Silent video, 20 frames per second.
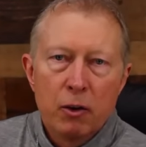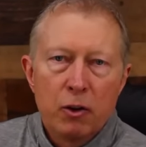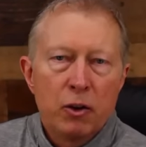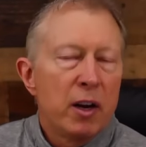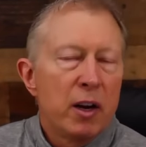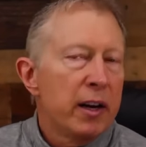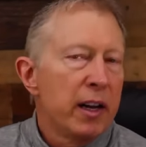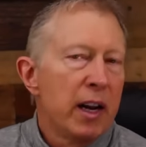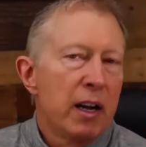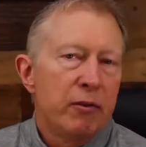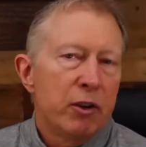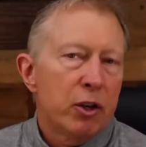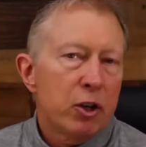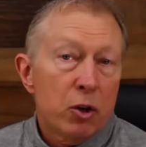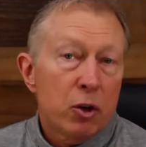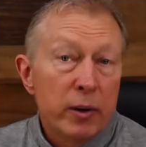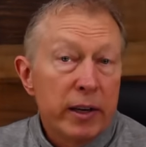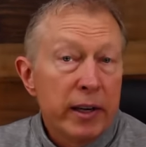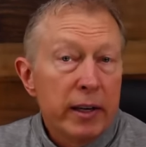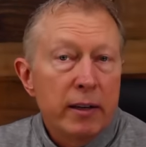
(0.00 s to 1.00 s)
You're not going to have your
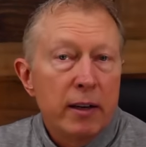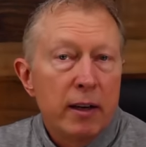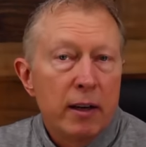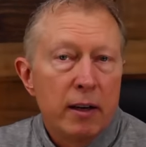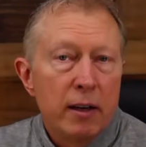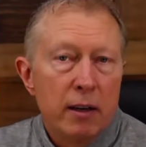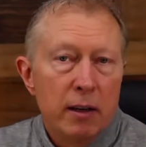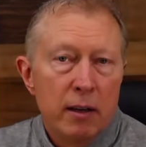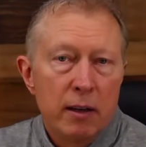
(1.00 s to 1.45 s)
grid.